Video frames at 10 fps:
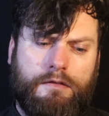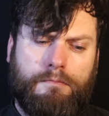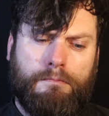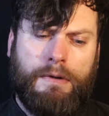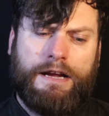
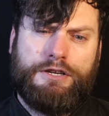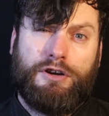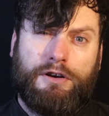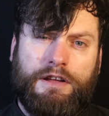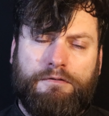my
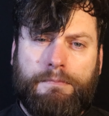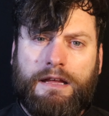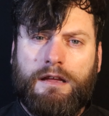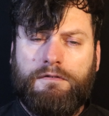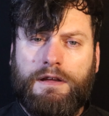journey of
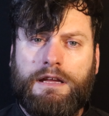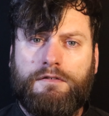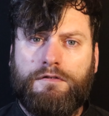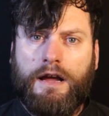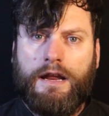making
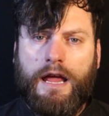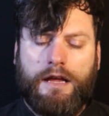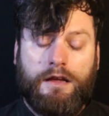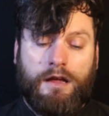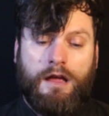vegan fried
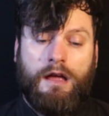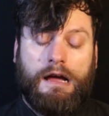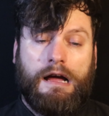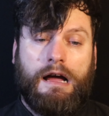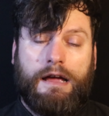egg,
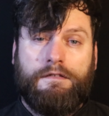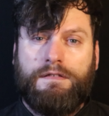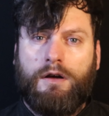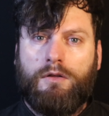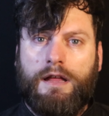I
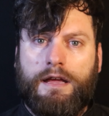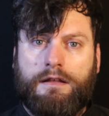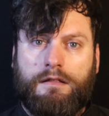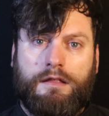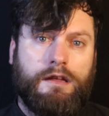felt
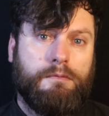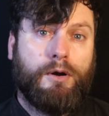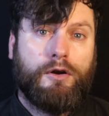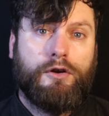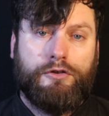like the
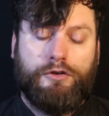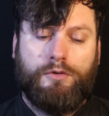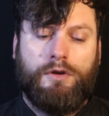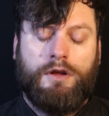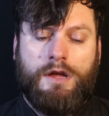Burger
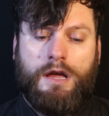Dude